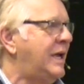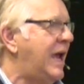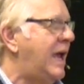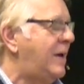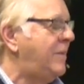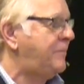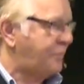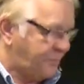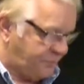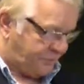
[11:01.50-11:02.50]
dead.
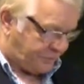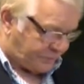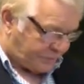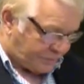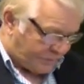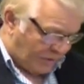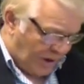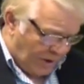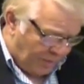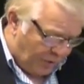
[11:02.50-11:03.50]

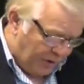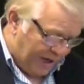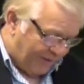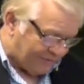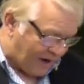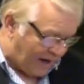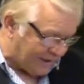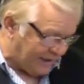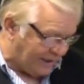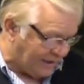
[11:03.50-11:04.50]
But we have
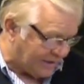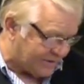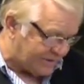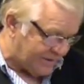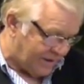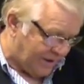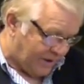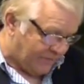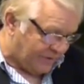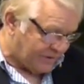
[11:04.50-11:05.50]
God in us.
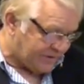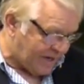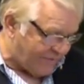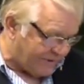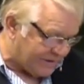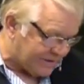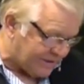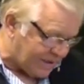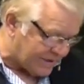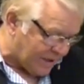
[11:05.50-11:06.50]
Verse 7, it
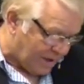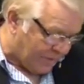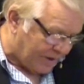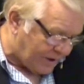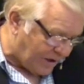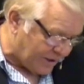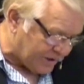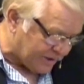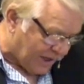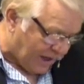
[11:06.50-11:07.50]
says,
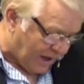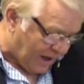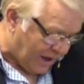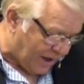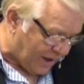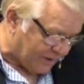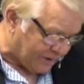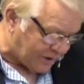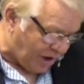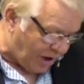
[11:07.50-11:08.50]
because
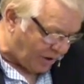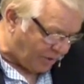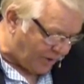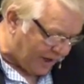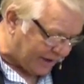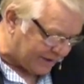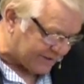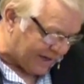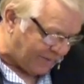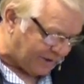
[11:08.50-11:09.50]
the carnal mind is
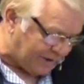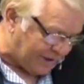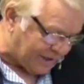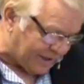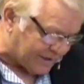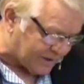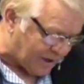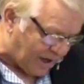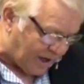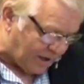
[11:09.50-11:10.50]
enmity against
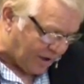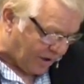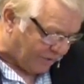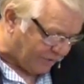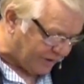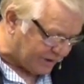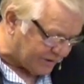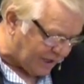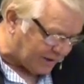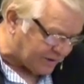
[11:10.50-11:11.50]
God, for it is
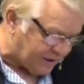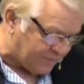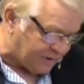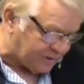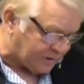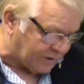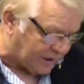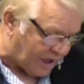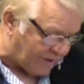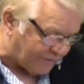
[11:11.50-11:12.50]
not subject to the
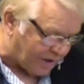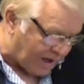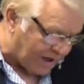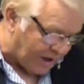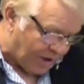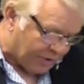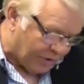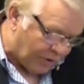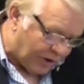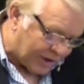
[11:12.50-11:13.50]
law of God,
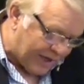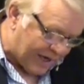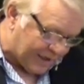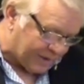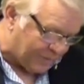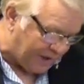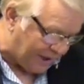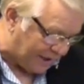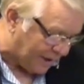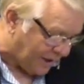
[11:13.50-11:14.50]
nor can it be.